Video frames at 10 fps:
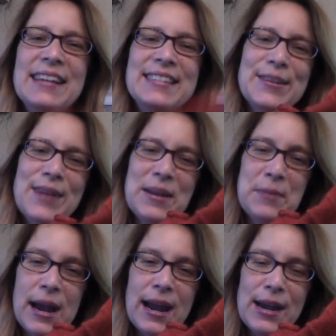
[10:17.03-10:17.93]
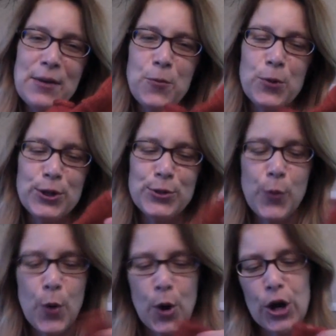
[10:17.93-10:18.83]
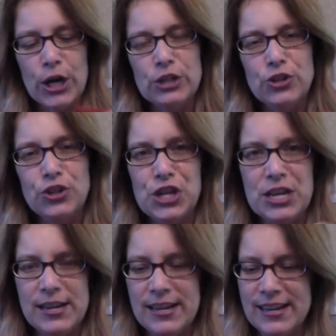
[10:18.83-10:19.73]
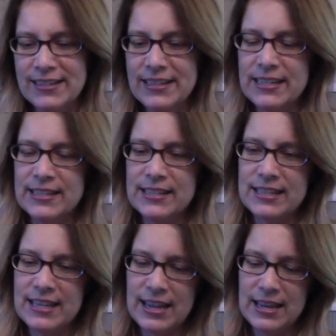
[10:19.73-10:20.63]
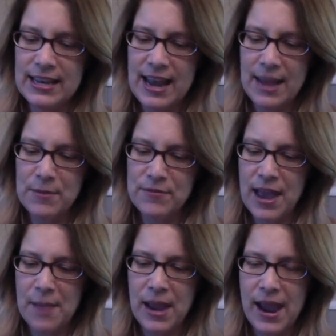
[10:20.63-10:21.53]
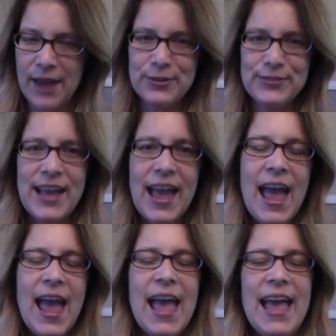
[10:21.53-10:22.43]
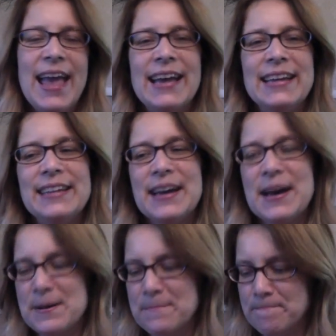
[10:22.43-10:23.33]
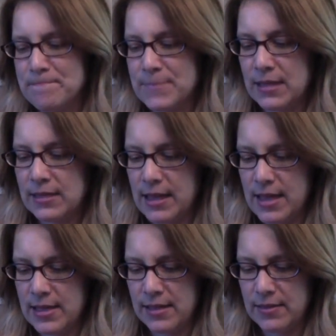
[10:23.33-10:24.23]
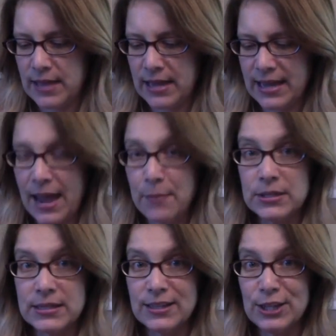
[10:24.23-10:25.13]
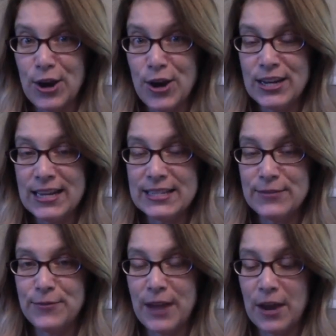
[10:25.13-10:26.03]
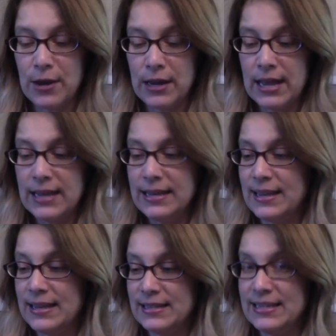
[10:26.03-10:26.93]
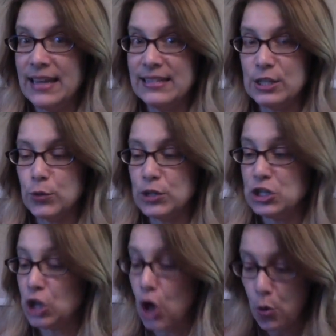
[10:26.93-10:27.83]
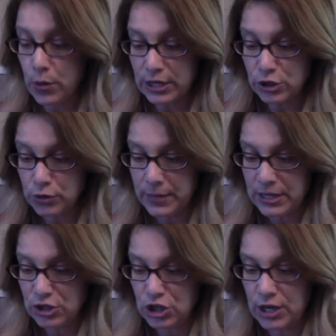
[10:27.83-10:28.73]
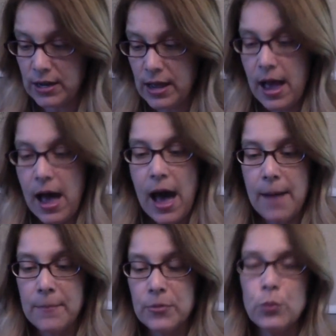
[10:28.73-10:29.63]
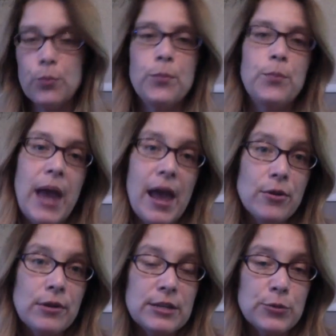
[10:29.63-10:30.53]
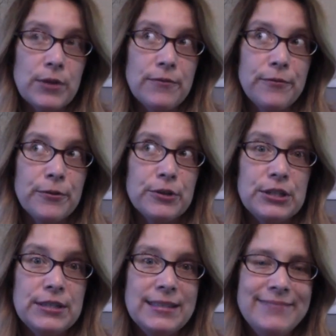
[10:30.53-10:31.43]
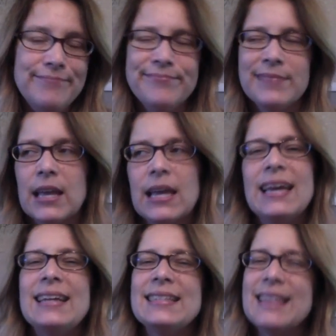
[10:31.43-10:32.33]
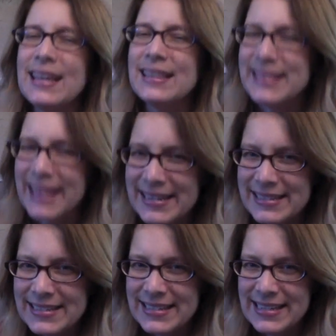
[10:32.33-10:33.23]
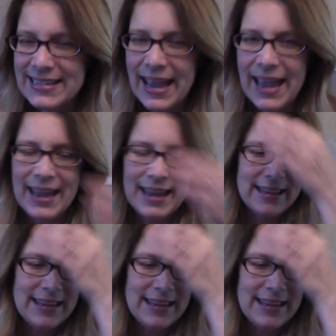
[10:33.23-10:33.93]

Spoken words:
So anyway, World War G is the name of that pattern. And yeah, that camel silk yarn is it's nice and squishy. Oh, and I should mention, the pattern is written for, it's like a light DK.